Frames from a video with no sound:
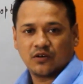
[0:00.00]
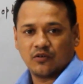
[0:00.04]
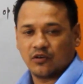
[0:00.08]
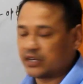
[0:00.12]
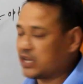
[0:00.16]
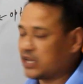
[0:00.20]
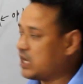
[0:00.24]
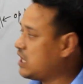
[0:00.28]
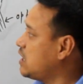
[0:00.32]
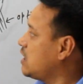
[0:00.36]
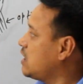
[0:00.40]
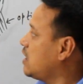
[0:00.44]

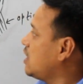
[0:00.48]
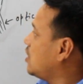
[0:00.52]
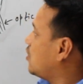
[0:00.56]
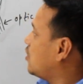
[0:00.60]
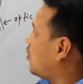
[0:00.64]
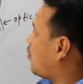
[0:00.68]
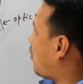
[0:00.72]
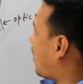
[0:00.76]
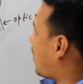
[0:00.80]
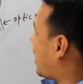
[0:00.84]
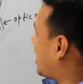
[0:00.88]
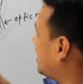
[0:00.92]
Okay,
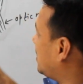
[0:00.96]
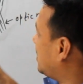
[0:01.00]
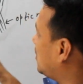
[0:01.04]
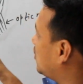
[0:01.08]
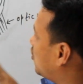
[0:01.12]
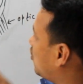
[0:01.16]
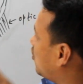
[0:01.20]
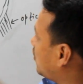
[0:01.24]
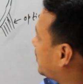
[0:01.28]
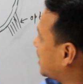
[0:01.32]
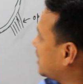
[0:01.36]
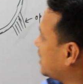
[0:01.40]
while
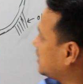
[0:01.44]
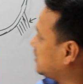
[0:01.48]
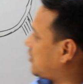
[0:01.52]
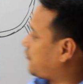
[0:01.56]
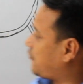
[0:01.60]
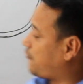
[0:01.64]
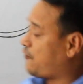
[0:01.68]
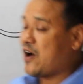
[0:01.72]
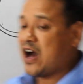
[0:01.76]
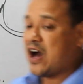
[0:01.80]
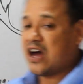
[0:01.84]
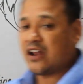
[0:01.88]
looking the
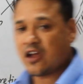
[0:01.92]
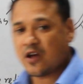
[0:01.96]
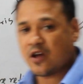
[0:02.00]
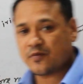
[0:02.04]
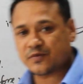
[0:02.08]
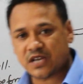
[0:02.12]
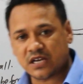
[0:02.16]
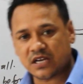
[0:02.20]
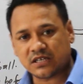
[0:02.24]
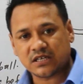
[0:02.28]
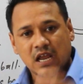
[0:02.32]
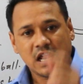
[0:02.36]
far
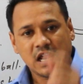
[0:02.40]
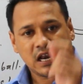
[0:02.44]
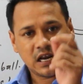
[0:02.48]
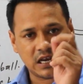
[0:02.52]
object,